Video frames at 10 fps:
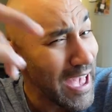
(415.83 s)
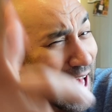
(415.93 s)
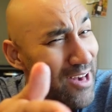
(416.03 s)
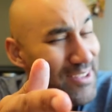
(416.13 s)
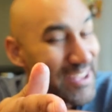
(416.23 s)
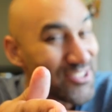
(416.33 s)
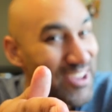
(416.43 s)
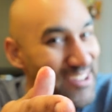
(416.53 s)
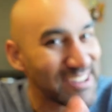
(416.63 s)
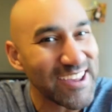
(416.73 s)
I'll catch you
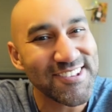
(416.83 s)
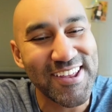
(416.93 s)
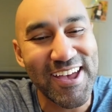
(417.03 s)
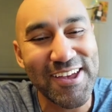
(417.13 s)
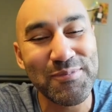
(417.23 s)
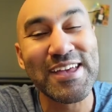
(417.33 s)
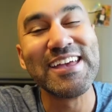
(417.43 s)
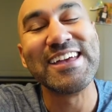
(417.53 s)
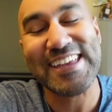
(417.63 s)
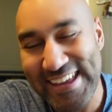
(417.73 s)
guys next time
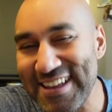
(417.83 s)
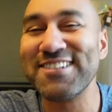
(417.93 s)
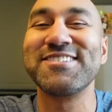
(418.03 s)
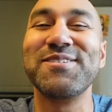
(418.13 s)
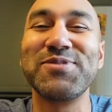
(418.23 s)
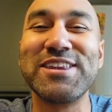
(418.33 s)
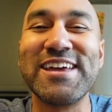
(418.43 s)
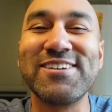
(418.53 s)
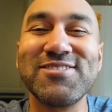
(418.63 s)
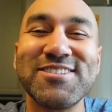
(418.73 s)
eating something
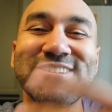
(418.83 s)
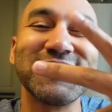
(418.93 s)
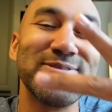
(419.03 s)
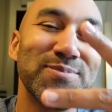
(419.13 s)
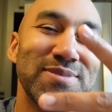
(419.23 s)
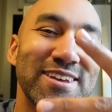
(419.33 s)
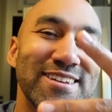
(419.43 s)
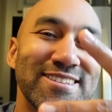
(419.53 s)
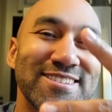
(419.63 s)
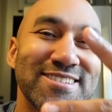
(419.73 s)
else.
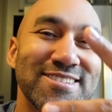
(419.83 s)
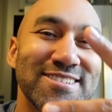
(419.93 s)
Peace.